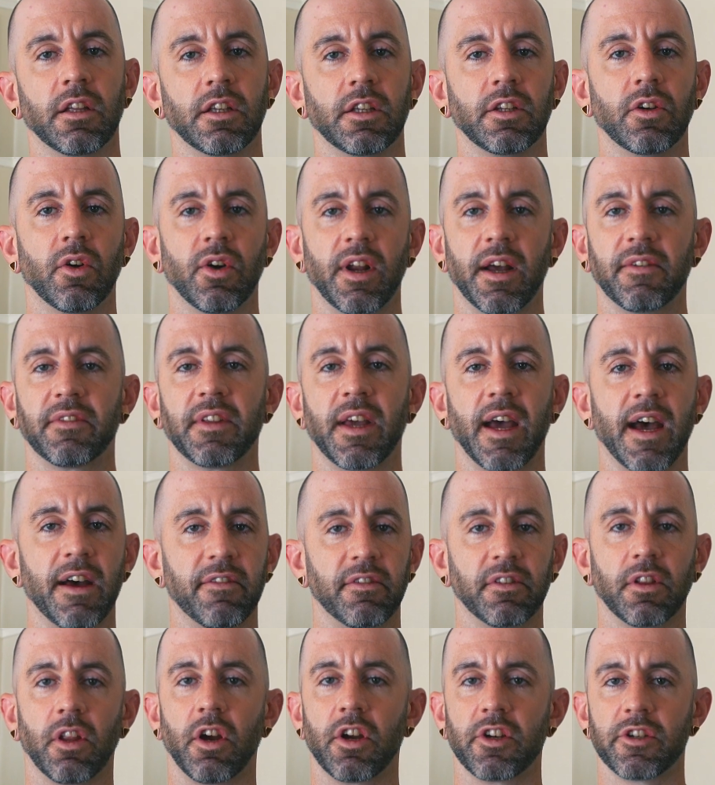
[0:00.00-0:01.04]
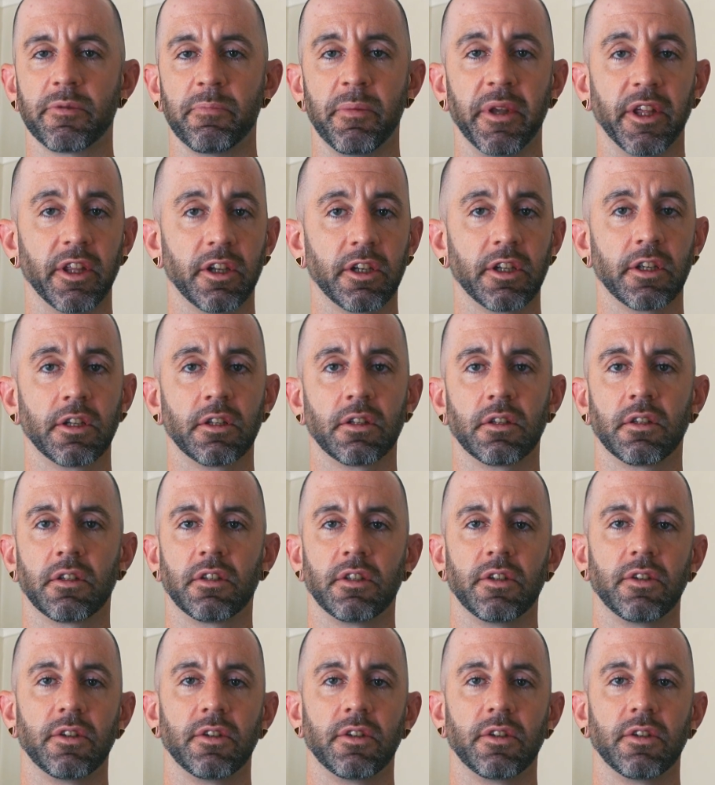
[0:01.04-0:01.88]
You don't have to have a large building.